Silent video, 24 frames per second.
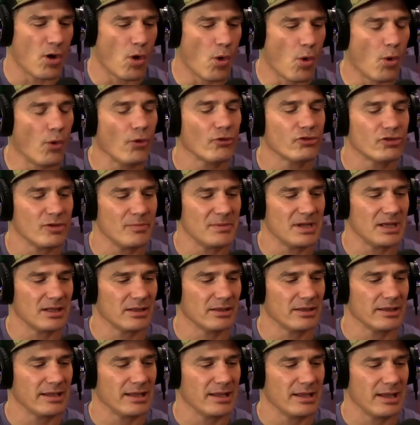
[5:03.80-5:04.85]

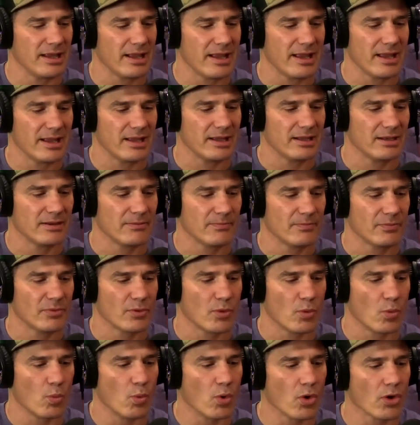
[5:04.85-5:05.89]
ultimately it
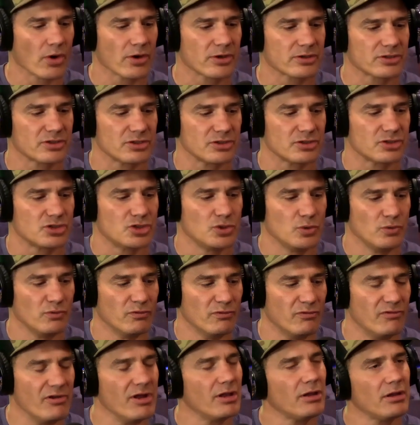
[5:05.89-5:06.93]
worked to
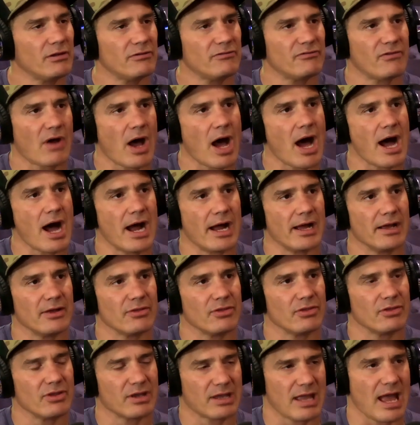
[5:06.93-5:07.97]
vilify
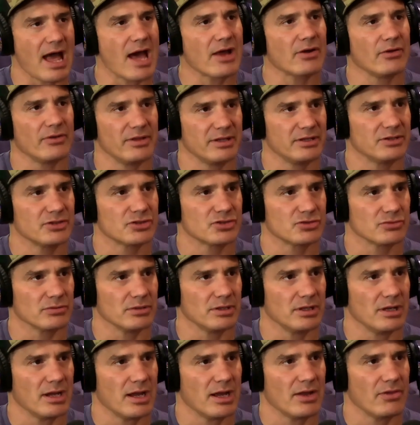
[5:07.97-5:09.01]
the cattle
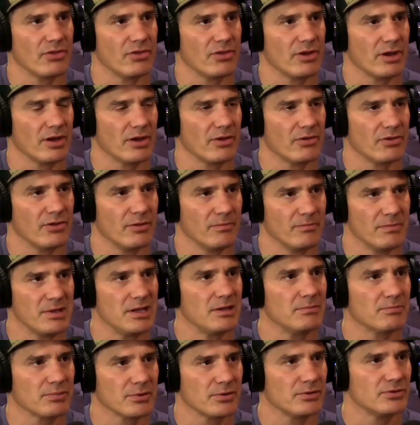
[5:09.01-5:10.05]
industry and the
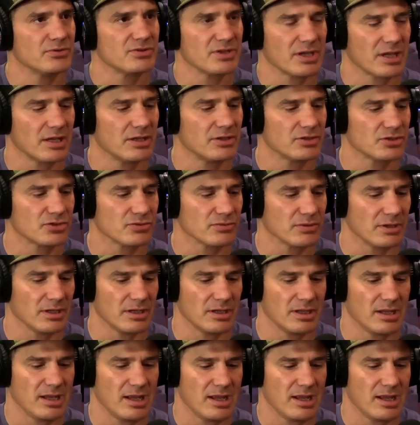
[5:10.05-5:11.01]
meat producing industry,